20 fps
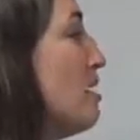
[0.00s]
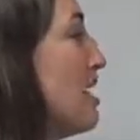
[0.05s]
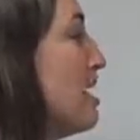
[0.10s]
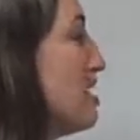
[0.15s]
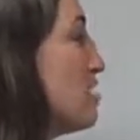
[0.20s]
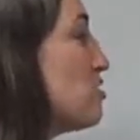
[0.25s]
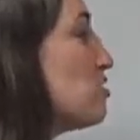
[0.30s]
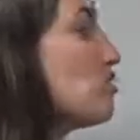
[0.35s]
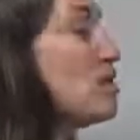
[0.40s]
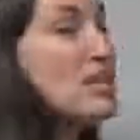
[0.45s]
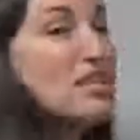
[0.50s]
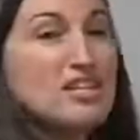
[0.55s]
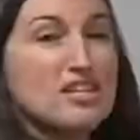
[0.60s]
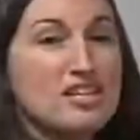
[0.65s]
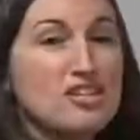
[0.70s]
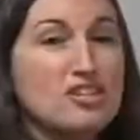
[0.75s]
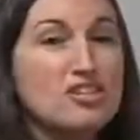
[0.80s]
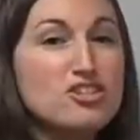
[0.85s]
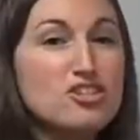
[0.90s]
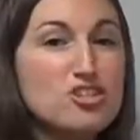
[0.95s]
is
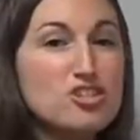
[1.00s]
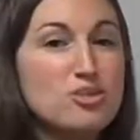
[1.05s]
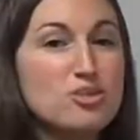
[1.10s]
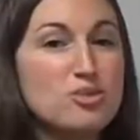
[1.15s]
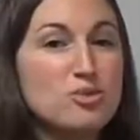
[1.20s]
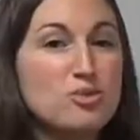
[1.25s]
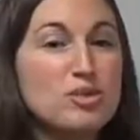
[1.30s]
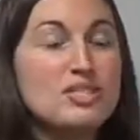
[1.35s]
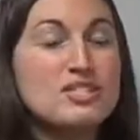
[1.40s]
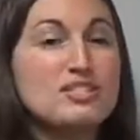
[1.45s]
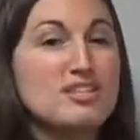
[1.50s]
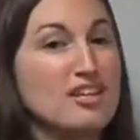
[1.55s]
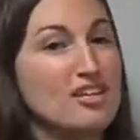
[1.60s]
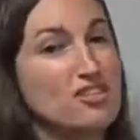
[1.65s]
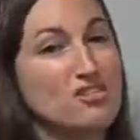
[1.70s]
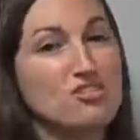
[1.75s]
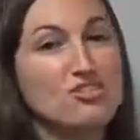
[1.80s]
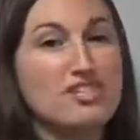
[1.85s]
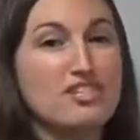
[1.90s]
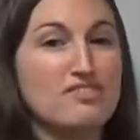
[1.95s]
within 2
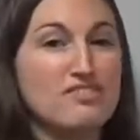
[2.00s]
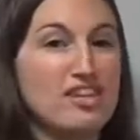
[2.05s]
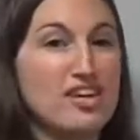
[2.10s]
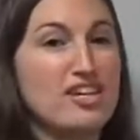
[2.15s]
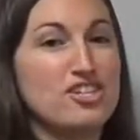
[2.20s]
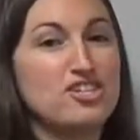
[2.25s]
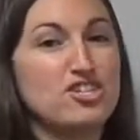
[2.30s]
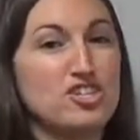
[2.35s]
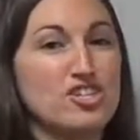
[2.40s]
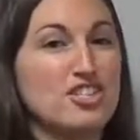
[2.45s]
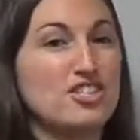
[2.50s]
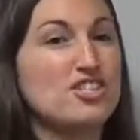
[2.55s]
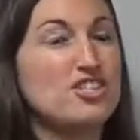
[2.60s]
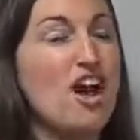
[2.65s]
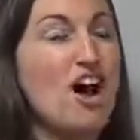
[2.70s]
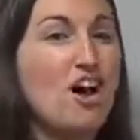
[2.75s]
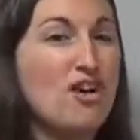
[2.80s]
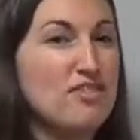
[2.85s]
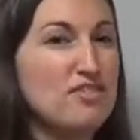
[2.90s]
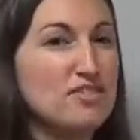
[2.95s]
standard deviations
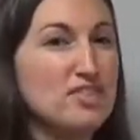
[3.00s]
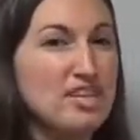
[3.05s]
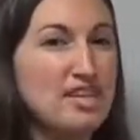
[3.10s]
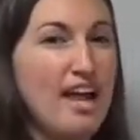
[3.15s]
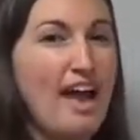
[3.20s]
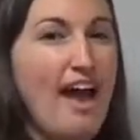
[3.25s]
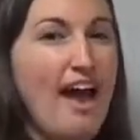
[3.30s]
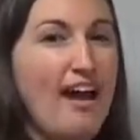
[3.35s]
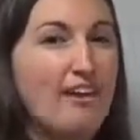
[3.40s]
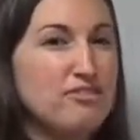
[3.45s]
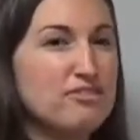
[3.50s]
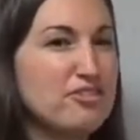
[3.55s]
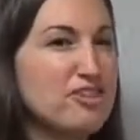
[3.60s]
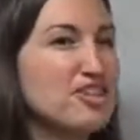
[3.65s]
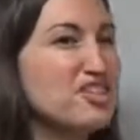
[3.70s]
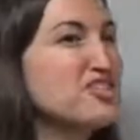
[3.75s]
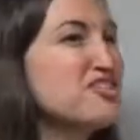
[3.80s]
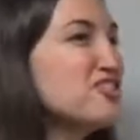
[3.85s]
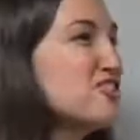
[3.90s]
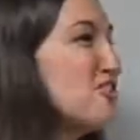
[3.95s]
of the
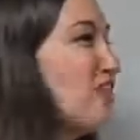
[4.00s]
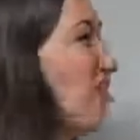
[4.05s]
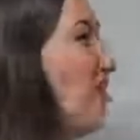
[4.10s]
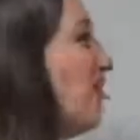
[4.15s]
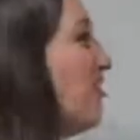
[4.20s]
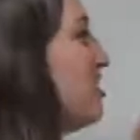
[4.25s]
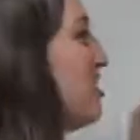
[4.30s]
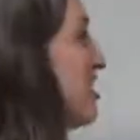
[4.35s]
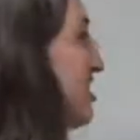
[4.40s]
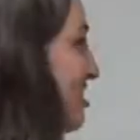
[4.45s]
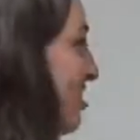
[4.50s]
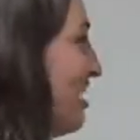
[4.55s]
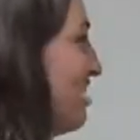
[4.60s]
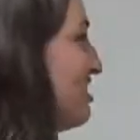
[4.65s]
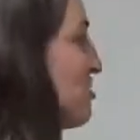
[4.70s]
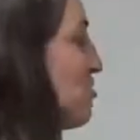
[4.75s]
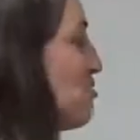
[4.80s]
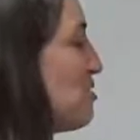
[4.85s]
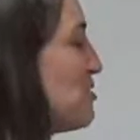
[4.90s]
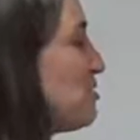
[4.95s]
average. So
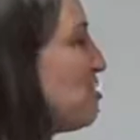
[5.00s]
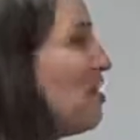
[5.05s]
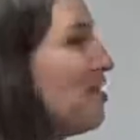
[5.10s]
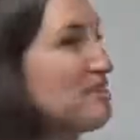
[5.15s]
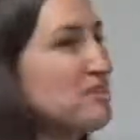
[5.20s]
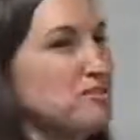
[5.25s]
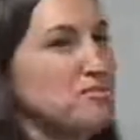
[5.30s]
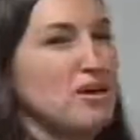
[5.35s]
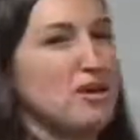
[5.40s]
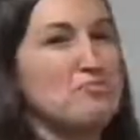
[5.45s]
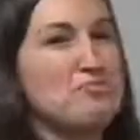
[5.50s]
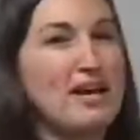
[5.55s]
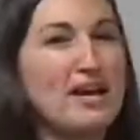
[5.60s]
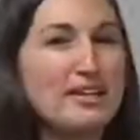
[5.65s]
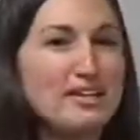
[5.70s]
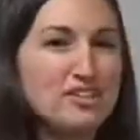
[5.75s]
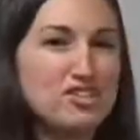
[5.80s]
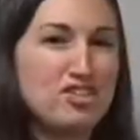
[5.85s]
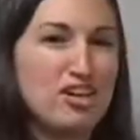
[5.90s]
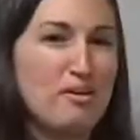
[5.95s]
that's what we talked about
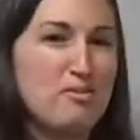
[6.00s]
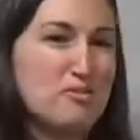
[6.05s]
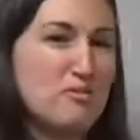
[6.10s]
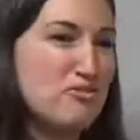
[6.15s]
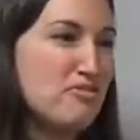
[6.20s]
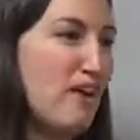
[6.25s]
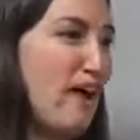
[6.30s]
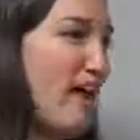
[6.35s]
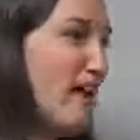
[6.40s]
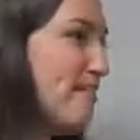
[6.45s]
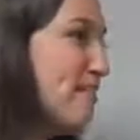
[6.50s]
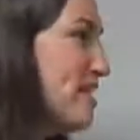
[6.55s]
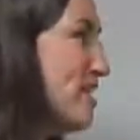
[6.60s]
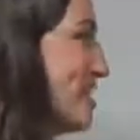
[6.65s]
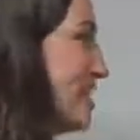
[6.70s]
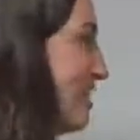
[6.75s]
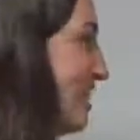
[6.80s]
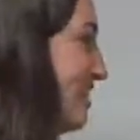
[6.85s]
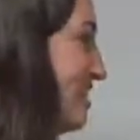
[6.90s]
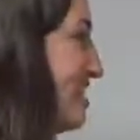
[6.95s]
back in chapter
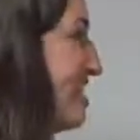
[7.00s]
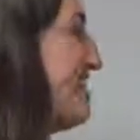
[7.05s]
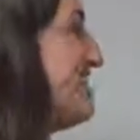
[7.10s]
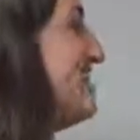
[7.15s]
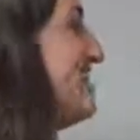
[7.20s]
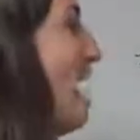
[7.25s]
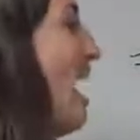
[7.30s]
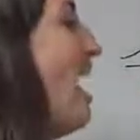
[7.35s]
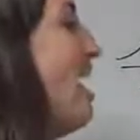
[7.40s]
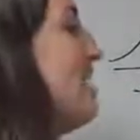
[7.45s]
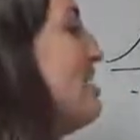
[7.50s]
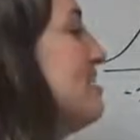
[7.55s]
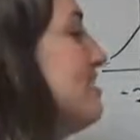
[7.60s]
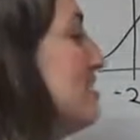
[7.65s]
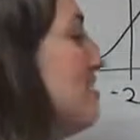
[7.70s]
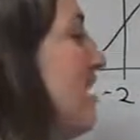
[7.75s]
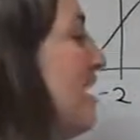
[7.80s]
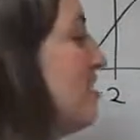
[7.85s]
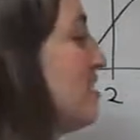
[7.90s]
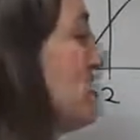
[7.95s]
5. That's not
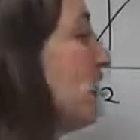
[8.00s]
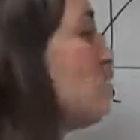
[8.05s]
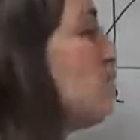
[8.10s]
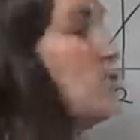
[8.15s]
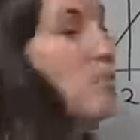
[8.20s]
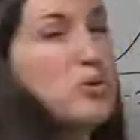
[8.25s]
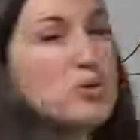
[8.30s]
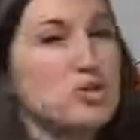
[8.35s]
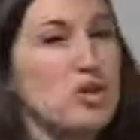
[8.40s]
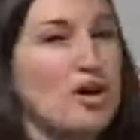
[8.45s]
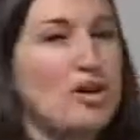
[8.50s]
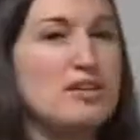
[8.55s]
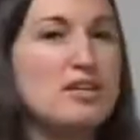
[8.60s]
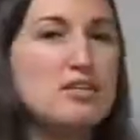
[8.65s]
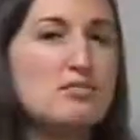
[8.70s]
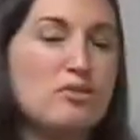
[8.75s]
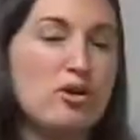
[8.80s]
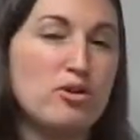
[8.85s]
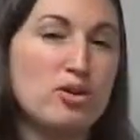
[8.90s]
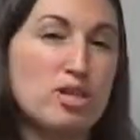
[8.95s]
exactly what we're
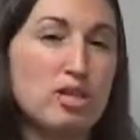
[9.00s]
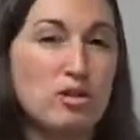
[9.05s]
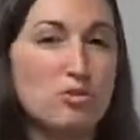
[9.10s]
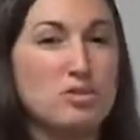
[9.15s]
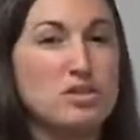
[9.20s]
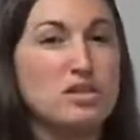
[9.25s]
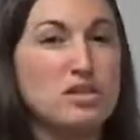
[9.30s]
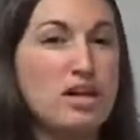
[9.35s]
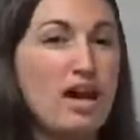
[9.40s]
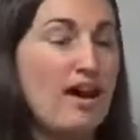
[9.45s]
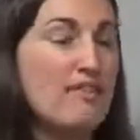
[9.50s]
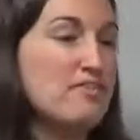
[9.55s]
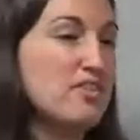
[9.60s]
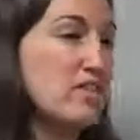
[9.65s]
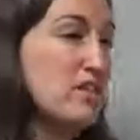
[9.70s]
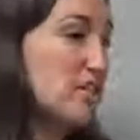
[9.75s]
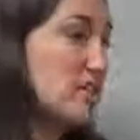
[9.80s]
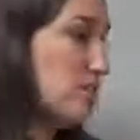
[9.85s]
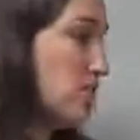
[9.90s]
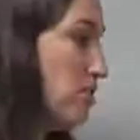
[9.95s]
talking about here with the
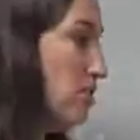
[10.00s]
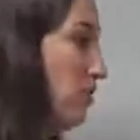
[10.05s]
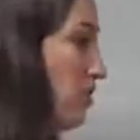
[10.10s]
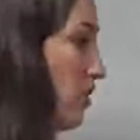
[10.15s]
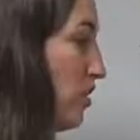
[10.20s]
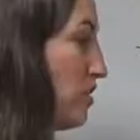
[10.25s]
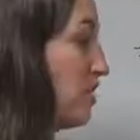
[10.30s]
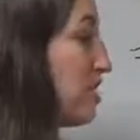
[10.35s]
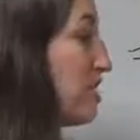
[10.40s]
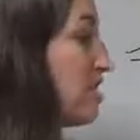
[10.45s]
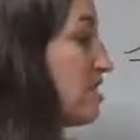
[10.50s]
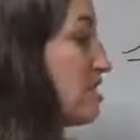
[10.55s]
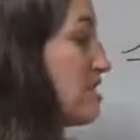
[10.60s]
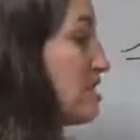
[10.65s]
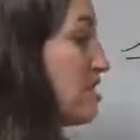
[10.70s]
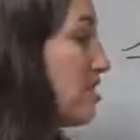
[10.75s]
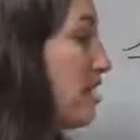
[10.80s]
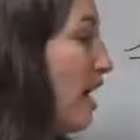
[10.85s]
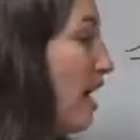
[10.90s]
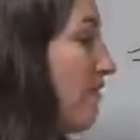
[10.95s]
confidence interval. This
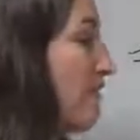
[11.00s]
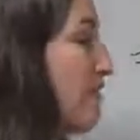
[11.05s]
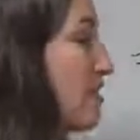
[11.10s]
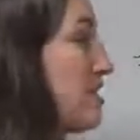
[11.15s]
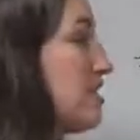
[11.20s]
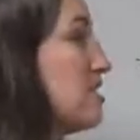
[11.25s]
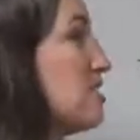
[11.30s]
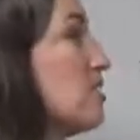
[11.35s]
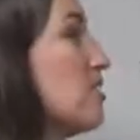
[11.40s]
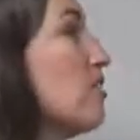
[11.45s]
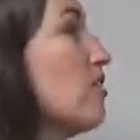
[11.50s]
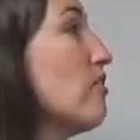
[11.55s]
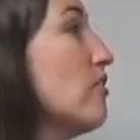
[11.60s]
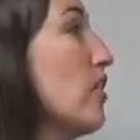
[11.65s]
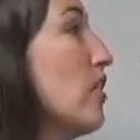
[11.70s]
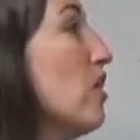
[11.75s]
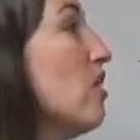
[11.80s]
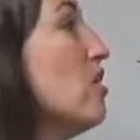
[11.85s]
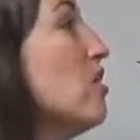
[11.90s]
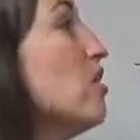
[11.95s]
is a confidence
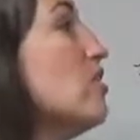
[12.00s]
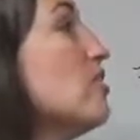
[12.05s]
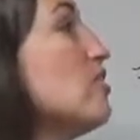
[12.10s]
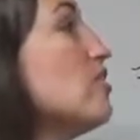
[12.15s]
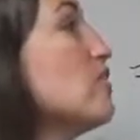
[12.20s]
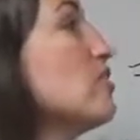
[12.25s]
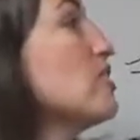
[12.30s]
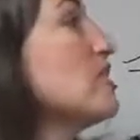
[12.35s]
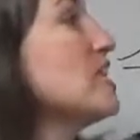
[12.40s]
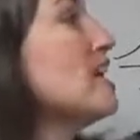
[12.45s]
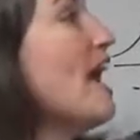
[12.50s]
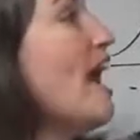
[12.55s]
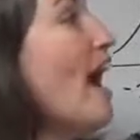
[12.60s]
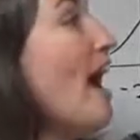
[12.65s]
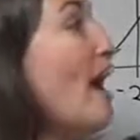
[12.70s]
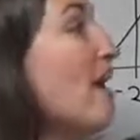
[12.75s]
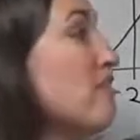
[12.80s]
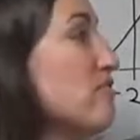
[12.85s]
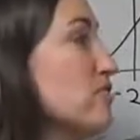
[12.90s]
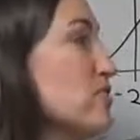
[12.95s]
interval for the
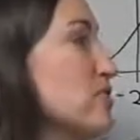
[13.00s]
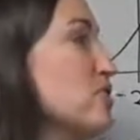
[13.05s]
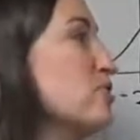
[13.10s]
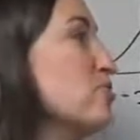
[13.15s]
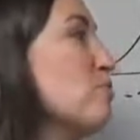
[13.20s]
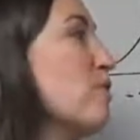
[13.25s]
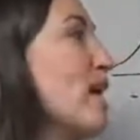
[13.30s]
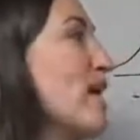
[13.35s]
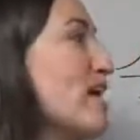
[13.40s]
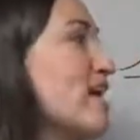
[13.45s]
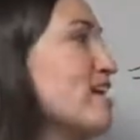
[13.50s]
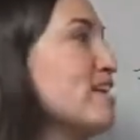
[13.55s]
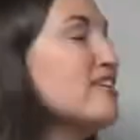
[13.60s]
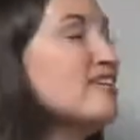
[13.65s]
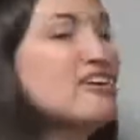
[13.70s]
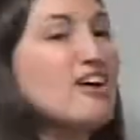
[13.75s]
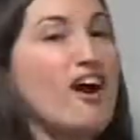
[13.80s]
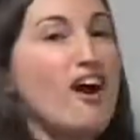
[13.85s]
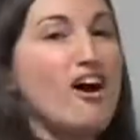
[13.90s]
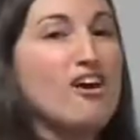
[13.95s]
average weight
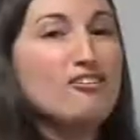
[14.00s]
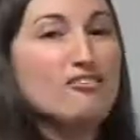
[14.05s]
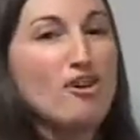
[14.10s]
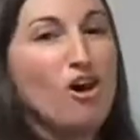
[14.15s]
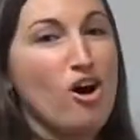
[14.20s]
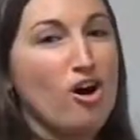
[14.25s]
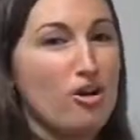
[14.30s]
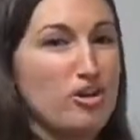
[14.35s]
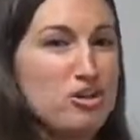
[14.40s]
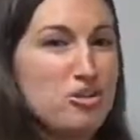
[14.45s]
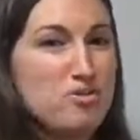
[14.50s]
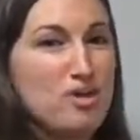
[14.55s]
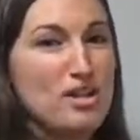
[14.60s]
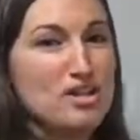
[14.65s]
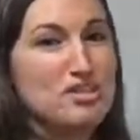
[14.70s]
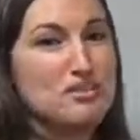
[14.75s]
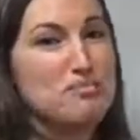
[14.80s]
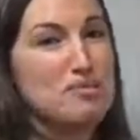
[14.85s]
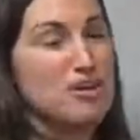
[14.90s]
of all US